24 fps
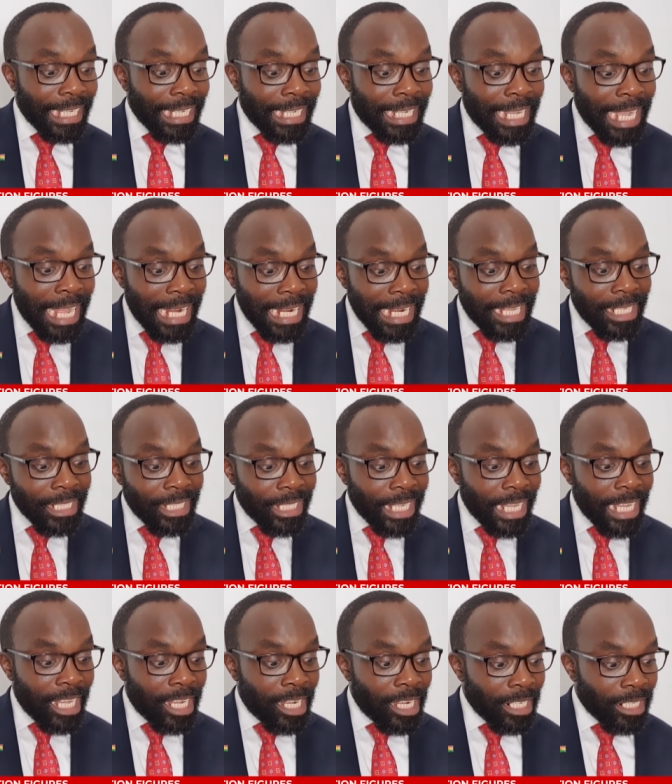Ghana's
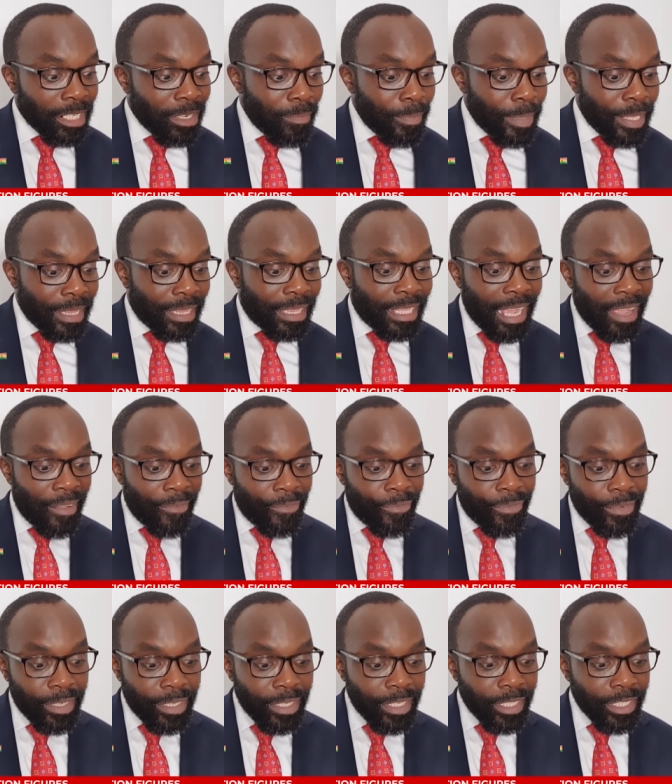economy
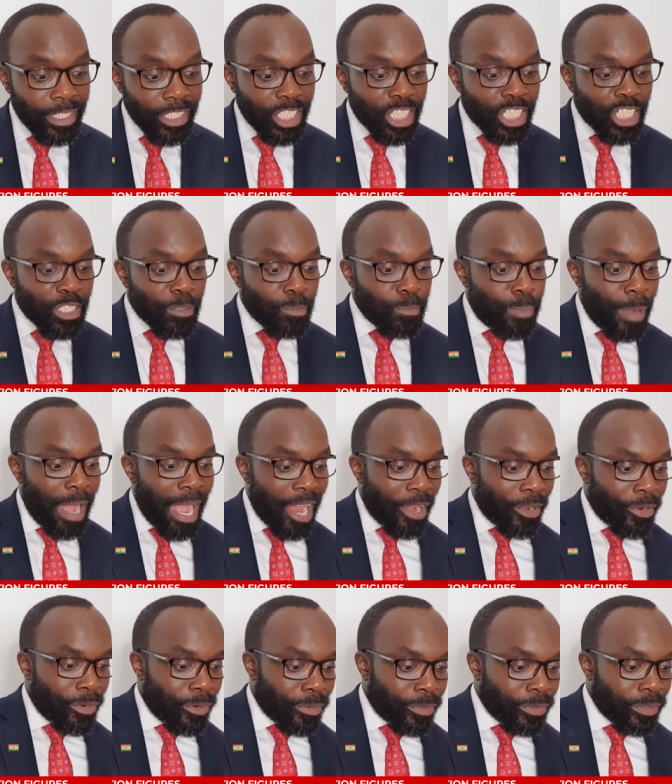death
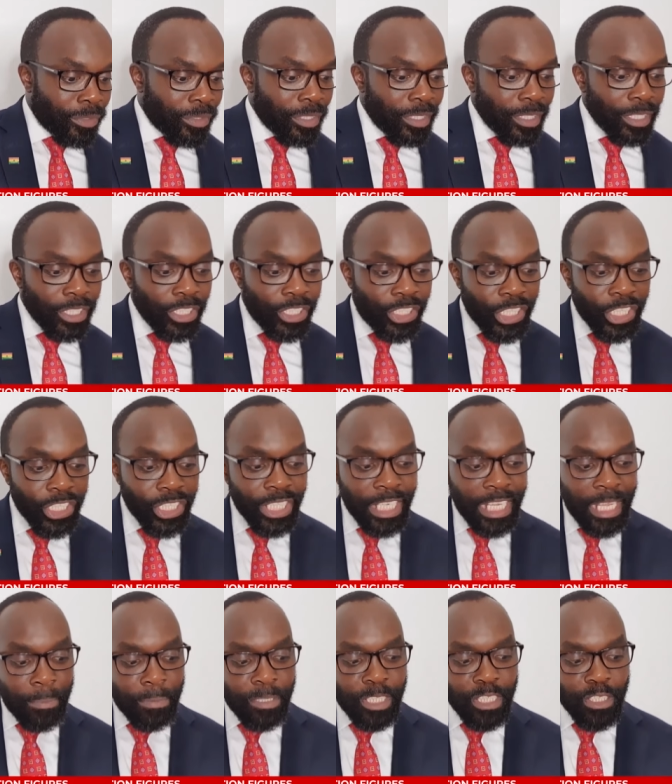spiral just
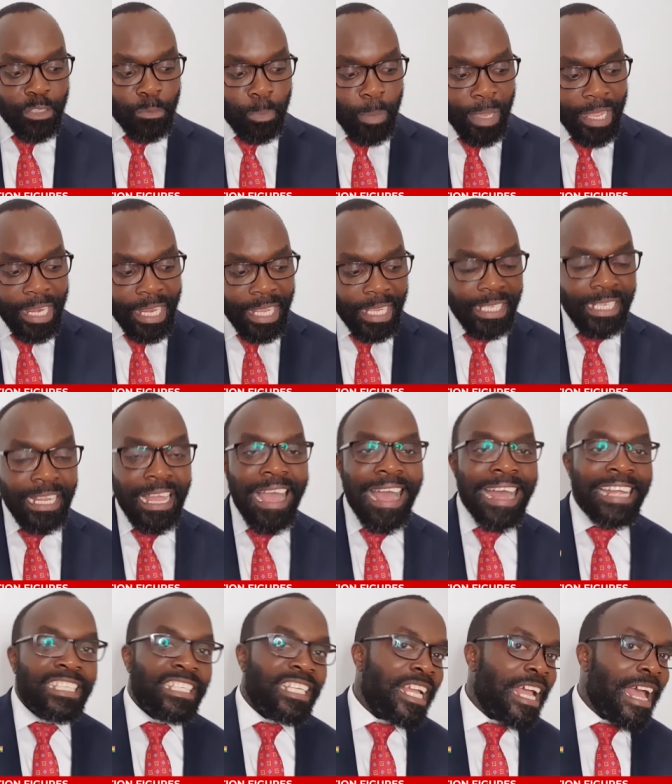keeps spinning
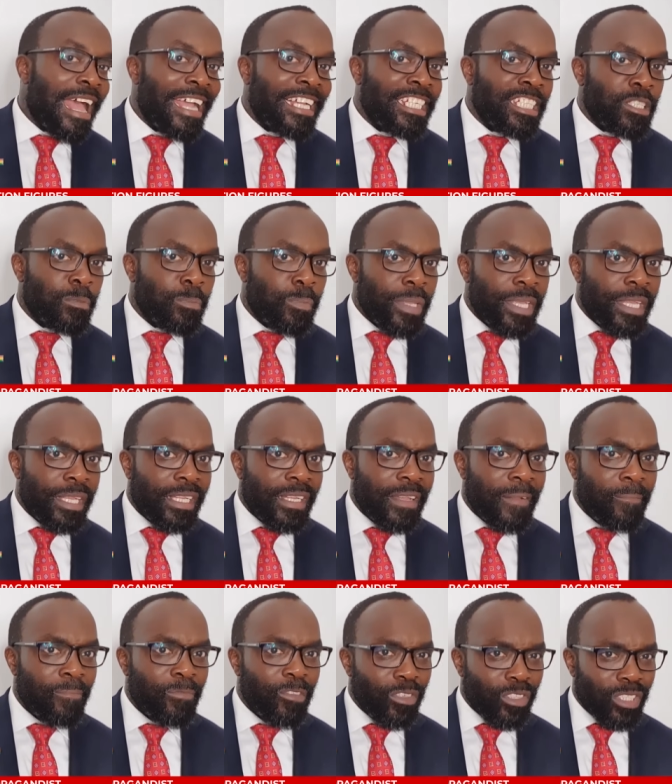at high speed.
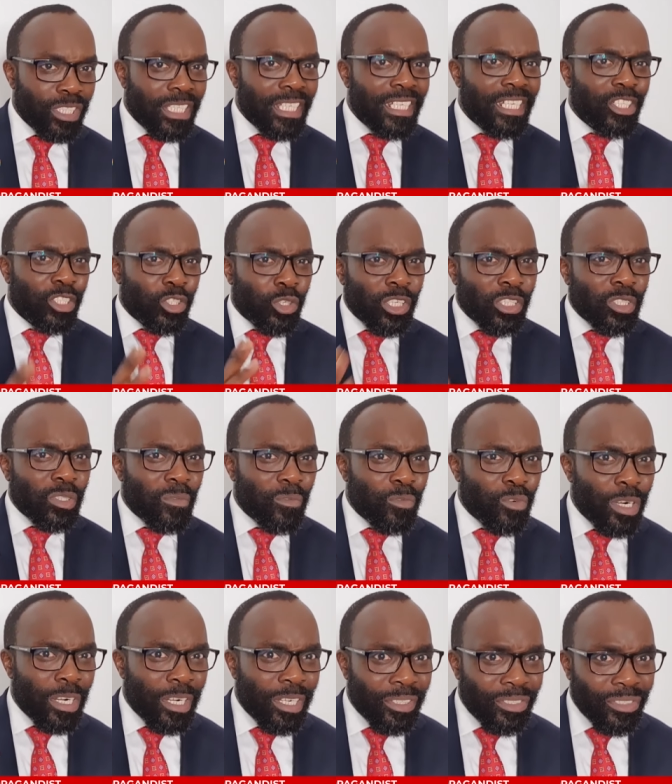You see the choice of
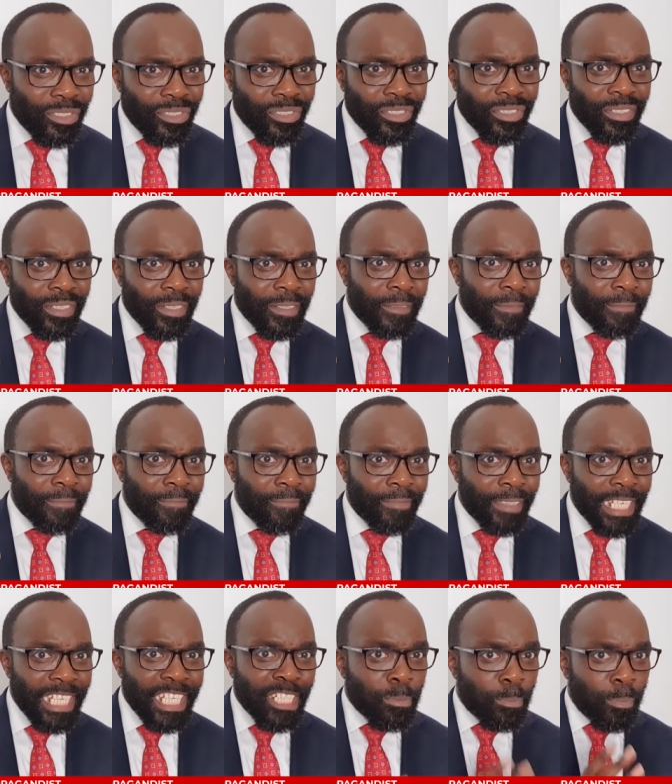words?
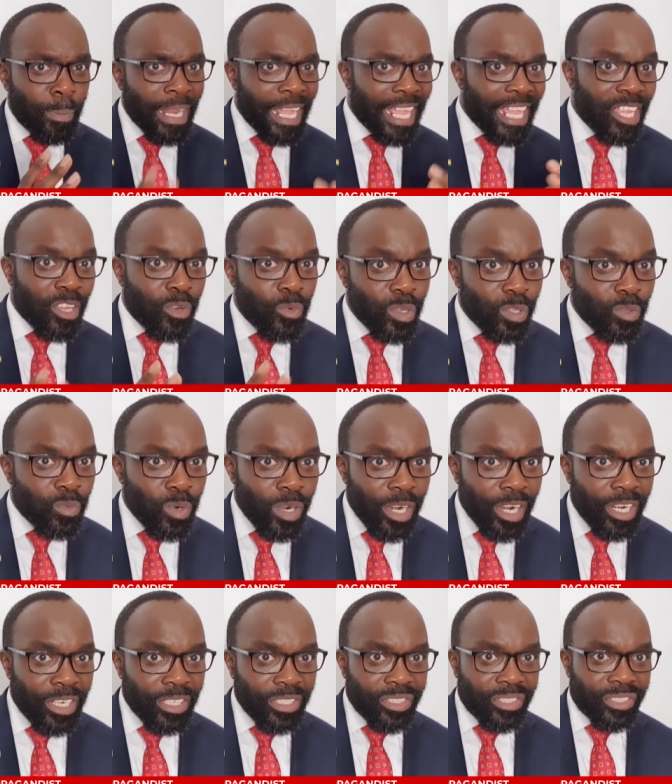He's playing with
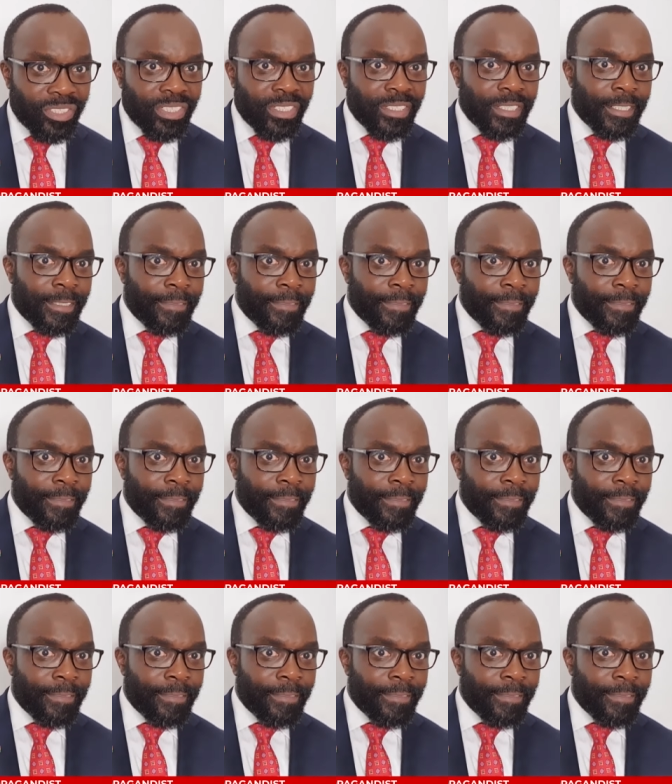words.